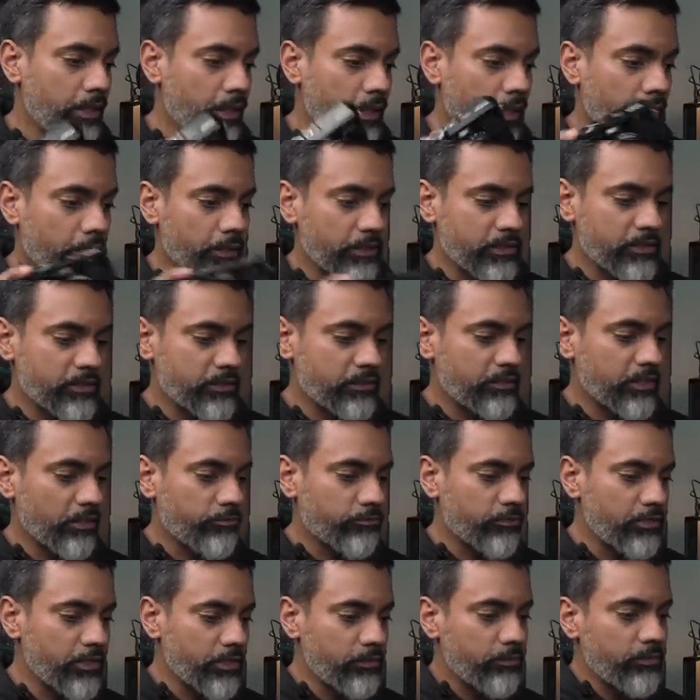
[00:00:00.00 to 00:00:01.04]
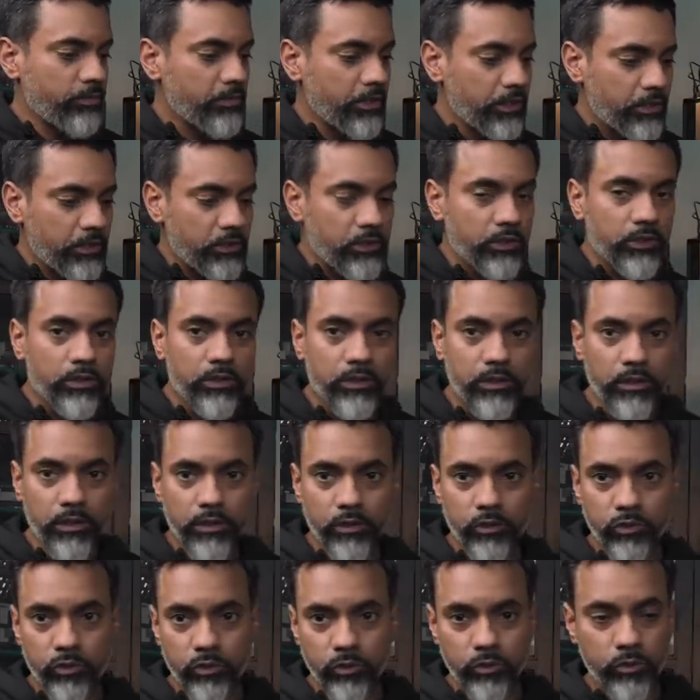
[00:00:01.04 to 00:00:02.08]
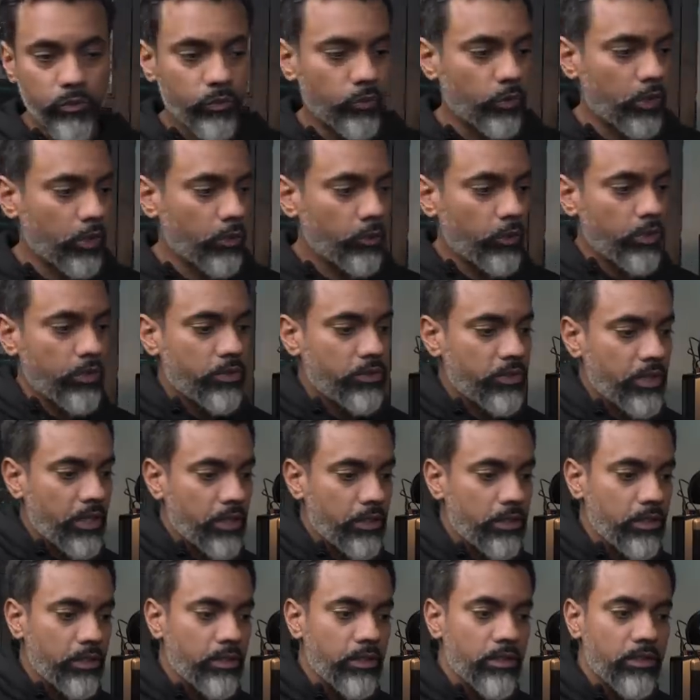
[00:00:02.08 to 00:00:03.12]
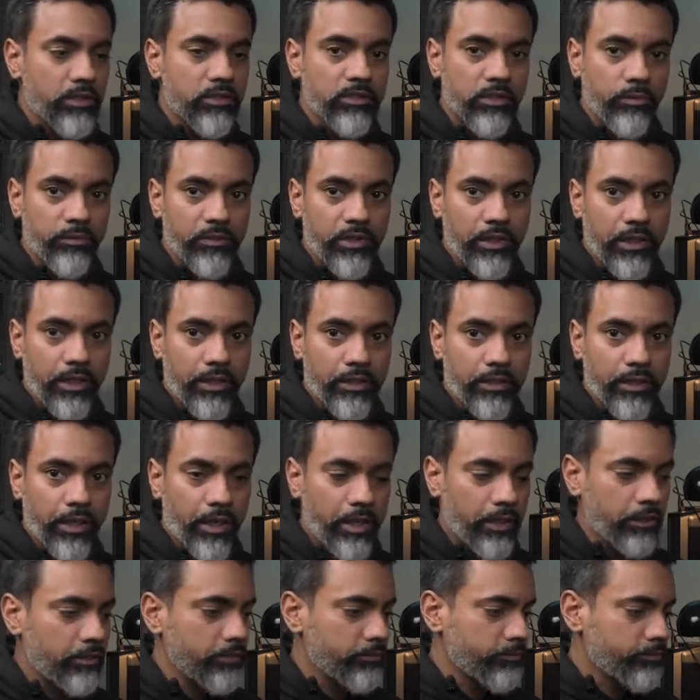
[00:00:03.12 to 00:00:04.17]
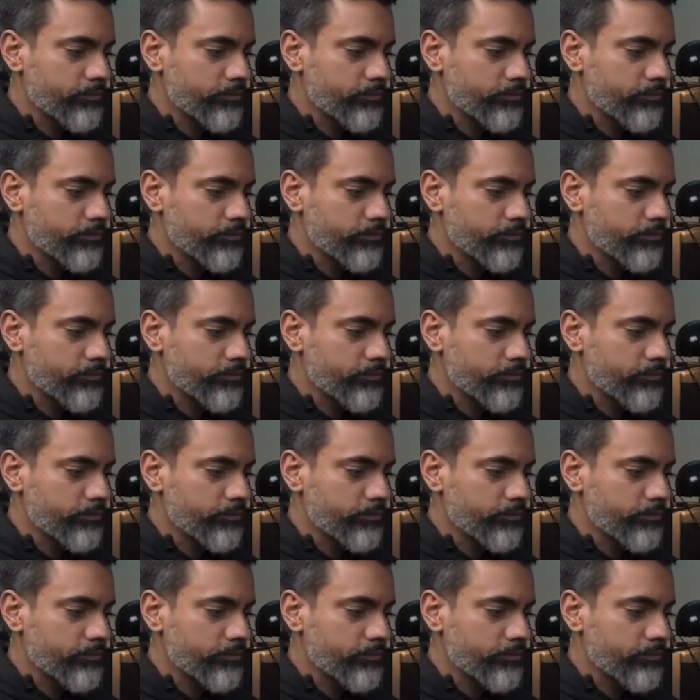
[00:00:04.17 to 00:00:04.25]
and this is definitely easier to work with than something like that.